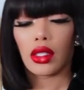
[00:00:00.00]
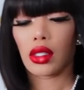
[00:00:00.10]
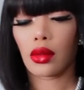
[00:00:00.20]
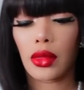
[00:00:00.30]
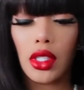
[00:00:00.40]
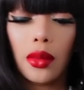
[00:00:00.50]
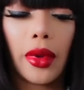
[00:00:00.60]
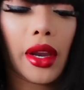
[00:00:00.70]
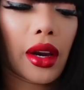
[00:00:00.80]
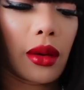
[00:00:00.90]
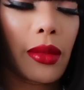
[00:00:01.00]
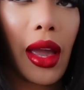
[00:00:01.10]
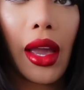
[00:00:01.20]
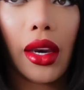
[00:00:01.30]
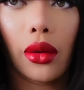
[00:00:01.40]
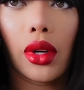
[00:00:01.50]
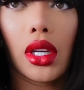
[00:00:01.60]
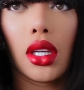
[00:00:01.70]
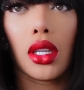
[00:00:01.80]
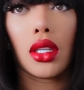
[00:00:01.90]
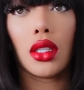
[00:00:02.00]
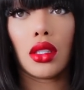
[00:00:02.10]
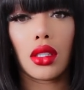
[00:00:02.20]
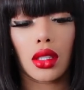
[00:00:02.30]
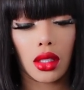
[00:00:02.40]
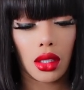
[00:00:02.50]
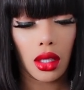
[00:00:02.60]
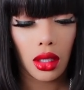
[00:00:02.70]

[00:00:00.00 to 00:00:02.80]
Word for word: get some spare batteries.